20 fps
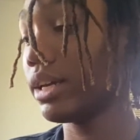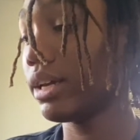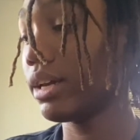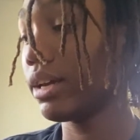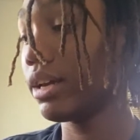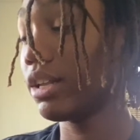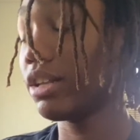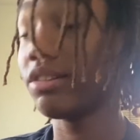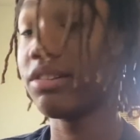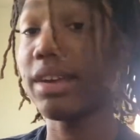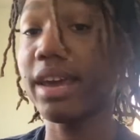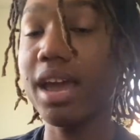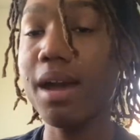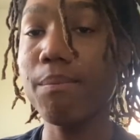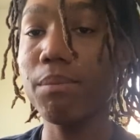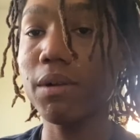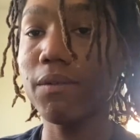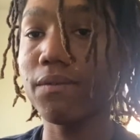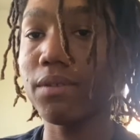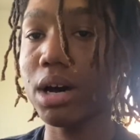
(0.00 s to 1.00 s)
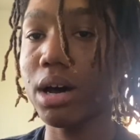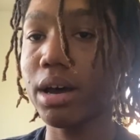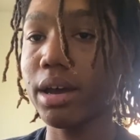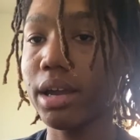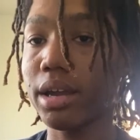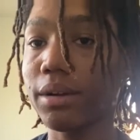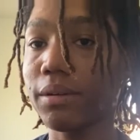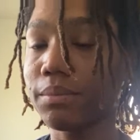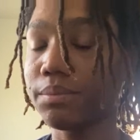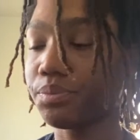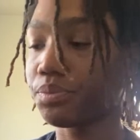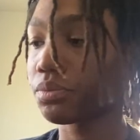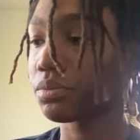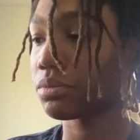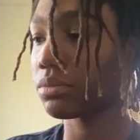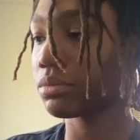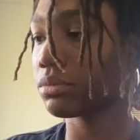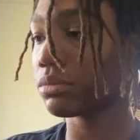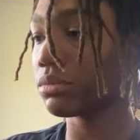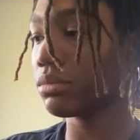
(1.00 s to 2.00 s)
is amplifying
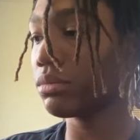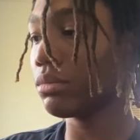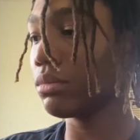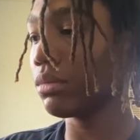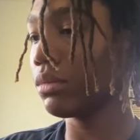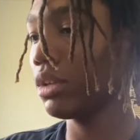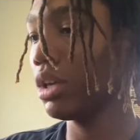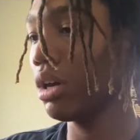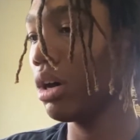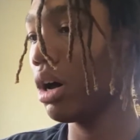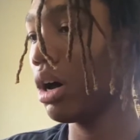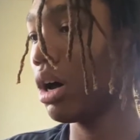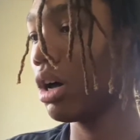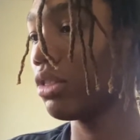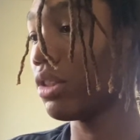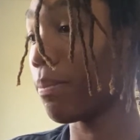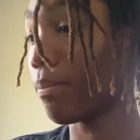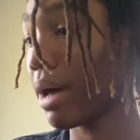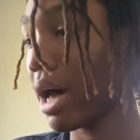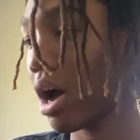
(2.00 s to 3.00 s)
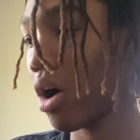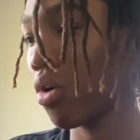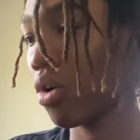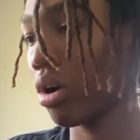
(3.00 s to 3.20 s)
the power